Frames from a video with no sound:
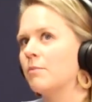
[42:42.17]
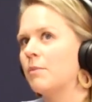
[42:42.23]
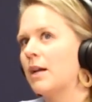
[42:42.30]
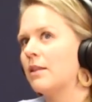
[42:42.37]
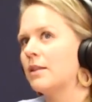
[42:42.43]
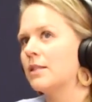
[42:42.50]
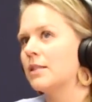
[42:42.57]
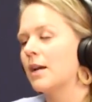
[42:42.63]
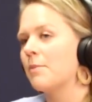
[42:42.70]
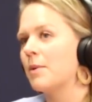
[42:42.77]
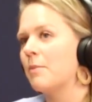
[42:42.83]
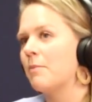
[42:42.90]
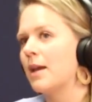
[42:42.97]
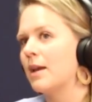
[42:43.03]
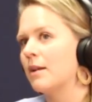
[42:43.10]
by the time
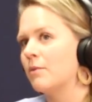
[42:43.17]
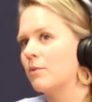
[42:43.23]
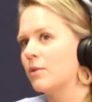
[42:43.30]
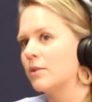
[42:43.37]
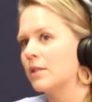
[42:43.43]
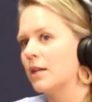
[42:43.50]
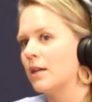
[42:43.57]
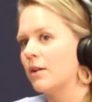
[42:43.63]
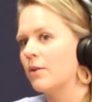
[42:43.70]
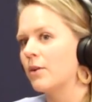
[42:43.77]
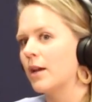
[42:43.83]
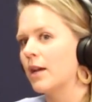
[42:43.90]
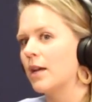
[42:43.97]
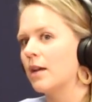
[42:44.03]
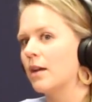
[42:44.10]
a man will say,
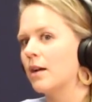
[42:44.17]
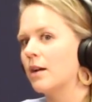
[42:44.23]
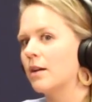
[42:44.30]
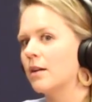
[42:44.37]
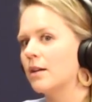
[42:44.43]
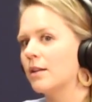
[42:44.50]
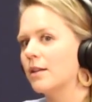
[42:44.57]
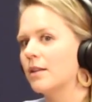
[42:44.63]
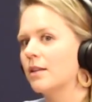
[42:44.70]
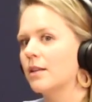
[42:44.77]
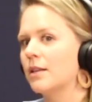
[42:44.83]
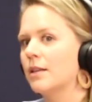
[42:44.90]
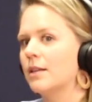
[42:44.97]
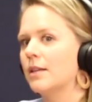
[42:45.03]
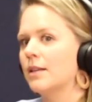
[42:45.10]
okay,
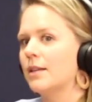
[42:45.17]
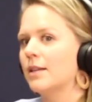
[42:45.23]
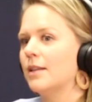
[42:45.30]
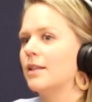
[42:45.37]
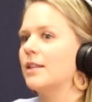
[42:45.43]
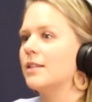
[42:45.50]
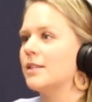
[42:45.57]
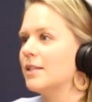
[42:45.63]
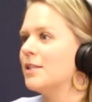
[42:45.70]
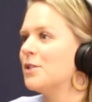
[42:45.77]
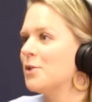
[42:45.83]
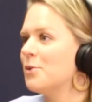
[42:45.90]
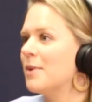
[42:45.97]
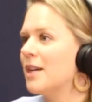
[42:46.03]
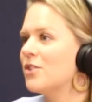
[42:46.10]
this is
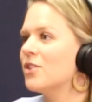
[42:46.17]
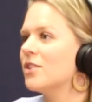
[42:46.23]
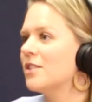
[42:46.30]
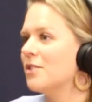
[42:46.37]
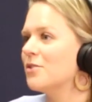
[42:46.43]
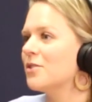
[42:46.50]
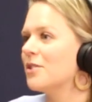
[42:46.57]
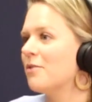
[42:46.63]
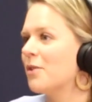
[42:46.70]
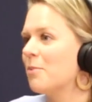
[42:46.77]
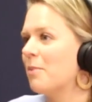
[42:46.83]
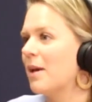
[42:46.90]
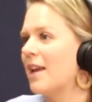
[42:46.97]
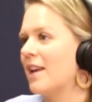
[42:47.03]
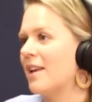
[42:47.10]
too much, it's usually for
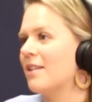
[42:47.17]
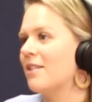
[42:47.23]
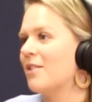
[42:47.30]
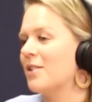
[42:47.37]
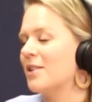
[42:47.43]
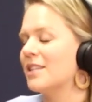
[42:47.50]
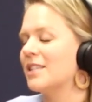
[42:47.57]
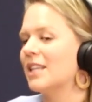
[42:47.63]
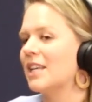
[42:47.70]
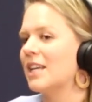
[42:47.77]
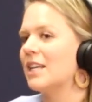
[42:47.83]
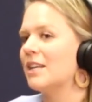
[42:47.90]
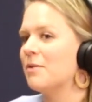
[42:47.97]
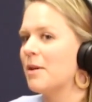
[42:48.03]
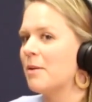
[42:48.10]
pain, honestly,
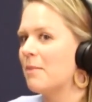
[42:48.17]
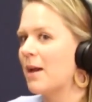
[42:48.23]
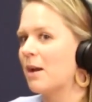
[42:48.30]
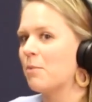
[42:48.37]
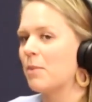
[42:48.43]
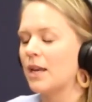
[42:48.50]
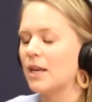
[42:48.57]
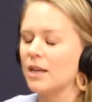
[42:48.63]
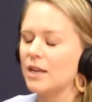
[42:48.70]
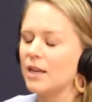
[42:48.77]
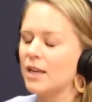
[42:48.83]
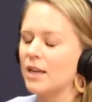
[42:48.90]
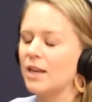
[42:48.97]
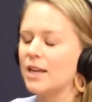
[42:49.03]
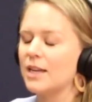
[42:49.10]
and back pain.
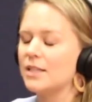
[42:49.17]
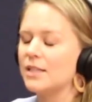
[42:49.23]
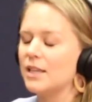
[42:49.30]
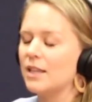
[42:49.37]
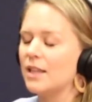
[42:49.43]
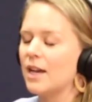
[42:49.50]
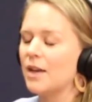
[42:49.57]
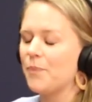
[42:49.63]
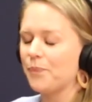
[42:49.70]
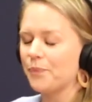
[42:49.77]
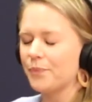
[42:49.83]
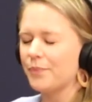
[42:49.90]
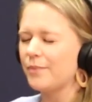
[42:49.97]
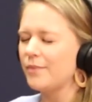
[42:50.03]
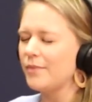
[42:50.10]
And I see that,
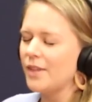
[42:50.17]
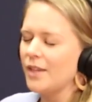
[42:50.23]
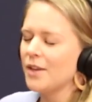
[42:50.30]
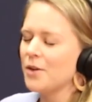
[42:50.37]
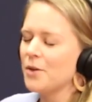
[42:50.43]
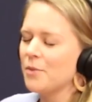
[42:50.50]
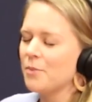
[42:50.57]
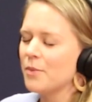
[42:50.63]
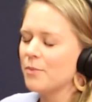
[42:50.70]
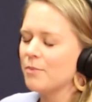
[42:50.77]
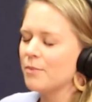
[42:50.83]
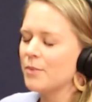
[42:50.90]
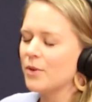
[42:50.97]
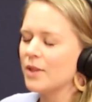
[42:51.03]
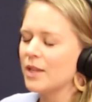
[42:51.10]

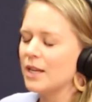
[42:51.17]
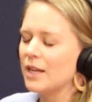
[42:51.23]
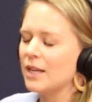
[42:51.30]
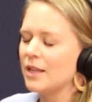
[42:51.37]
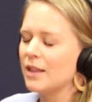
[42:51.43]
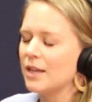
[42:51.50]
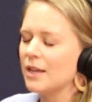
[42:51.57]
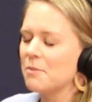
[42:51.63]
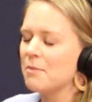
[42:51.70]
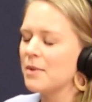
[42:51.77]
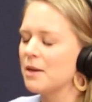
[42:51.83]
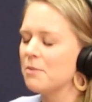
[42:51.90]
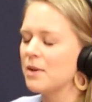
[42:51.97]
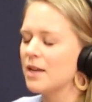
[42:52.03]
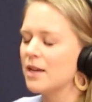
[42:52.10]
more than anything in
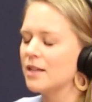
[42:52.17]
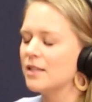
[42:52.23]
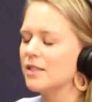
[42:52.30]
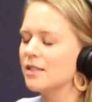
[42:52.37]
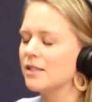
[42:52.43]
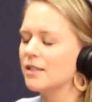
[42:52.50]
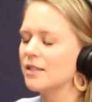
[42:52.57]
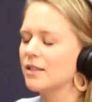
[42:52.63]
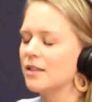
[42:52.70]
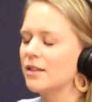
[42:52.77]
men because,